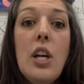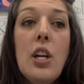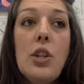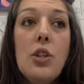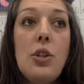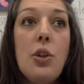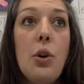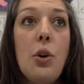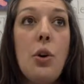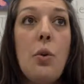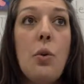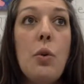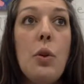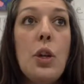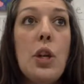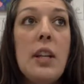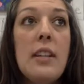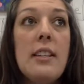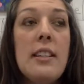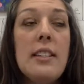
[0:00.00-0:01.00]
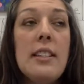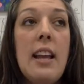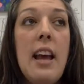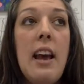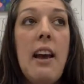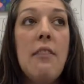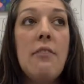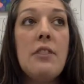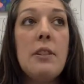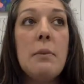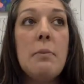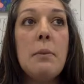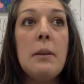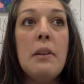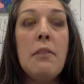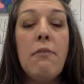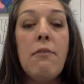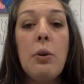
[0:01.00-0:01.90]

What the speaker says: so it doesn't have to be